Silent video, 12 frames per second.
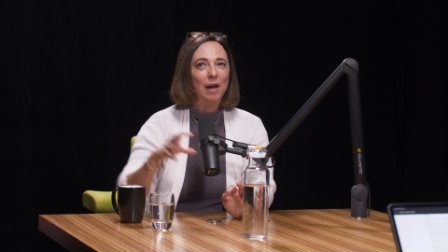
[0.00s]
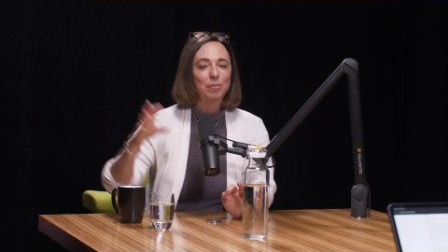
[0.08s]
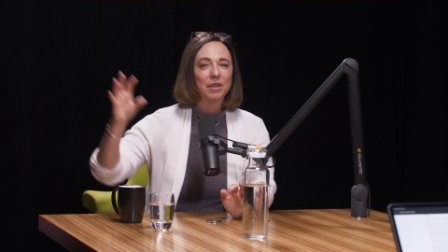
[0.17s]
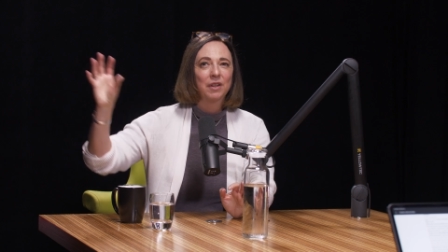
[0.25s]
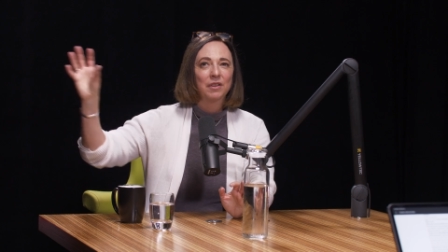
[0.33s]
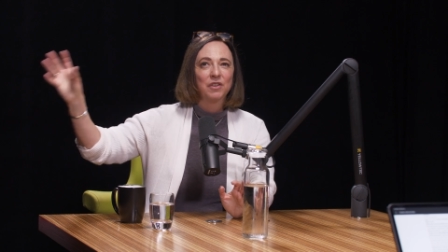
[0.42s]

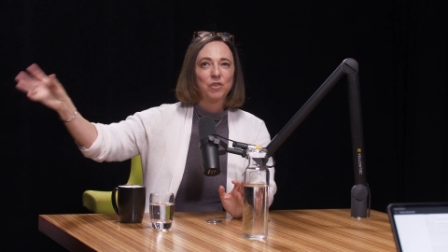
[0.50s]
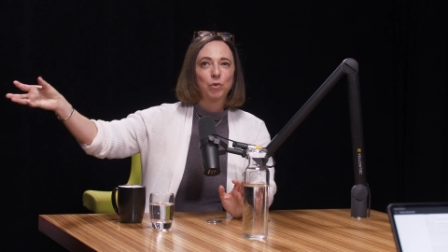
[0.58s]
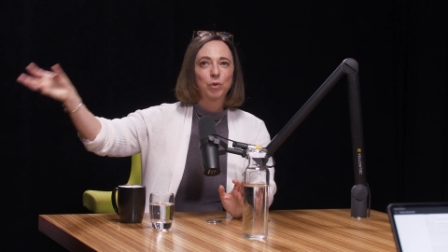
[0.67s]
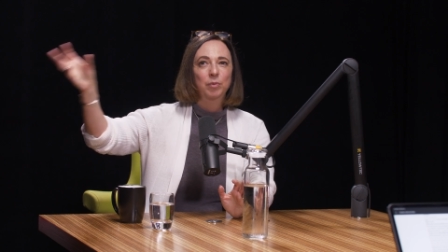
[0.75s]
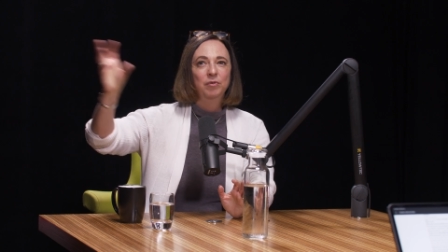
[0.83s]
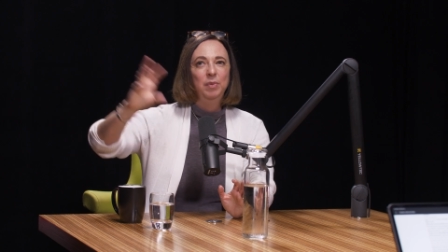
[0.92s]
happen that this
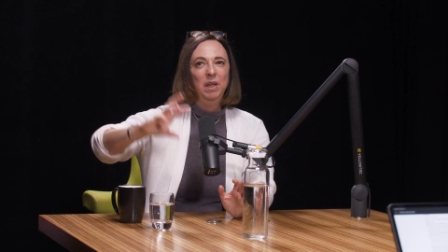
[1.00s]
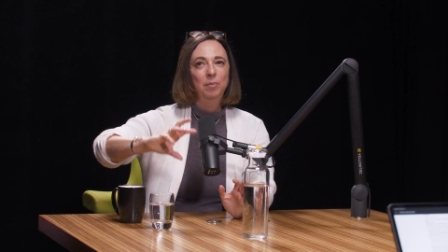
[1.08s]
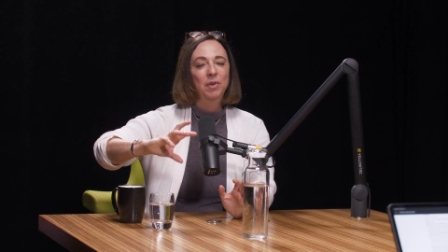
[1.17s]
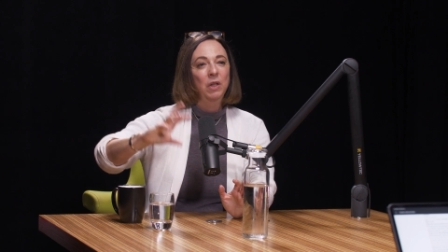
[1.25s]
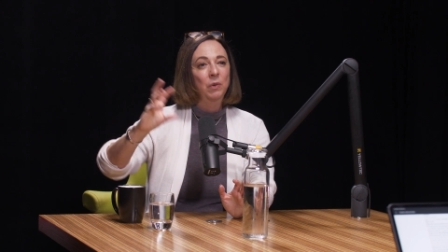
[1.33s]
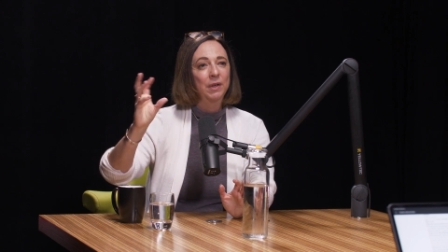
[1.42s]
group of
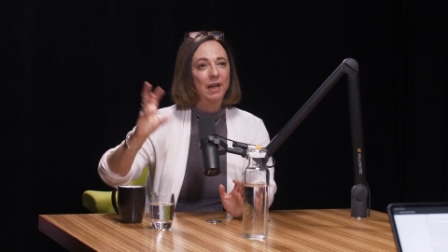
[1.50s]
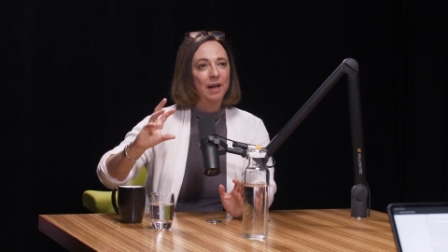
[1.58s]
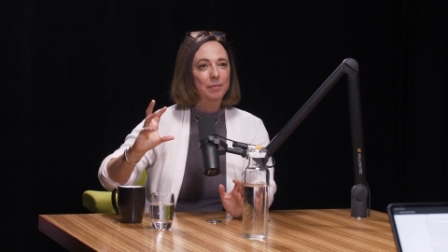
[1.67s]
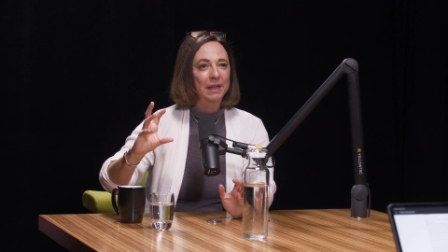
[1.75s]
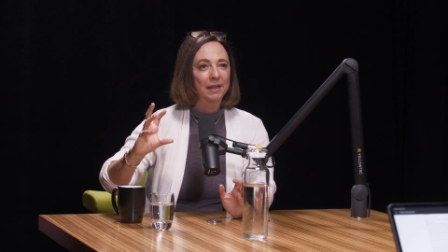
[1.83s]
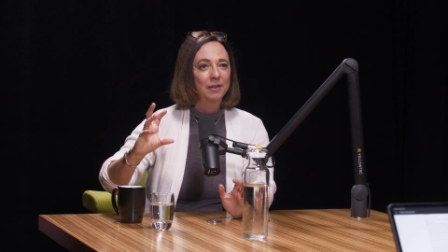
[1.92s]
people would
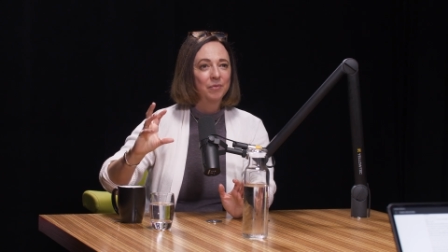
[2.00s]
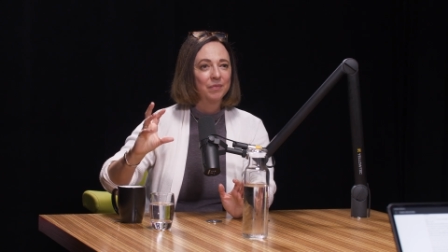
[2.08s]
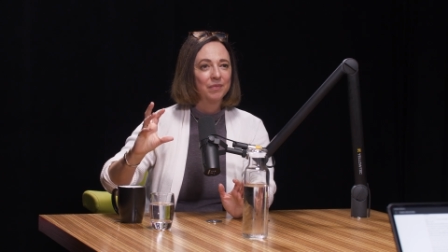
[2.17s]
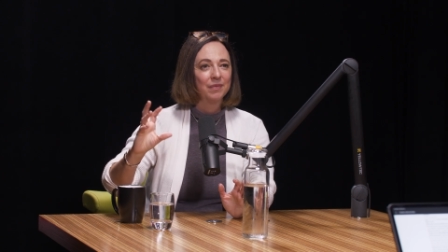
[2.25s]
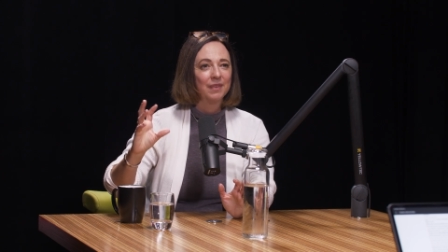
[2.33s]
come in,